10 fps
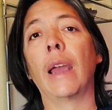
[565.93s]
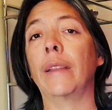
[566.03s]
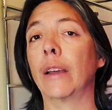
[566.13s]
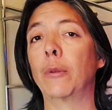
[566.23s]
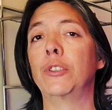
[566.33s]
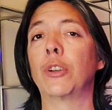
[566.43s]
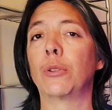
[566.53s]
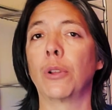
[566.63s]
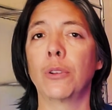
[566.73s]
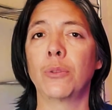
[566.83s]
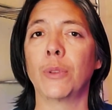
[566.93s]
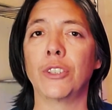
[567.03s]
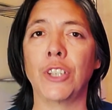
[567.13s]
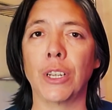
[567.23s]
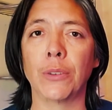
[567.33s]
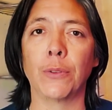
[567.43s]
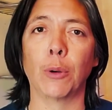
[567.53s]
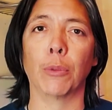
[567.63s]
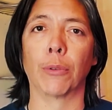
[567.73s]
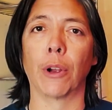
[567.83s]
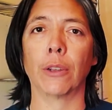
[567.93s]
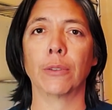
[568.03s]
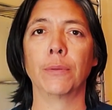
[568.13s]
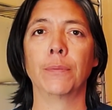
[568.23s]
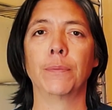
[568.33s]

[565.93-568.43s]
And now we shall close with the chant of Oblyron.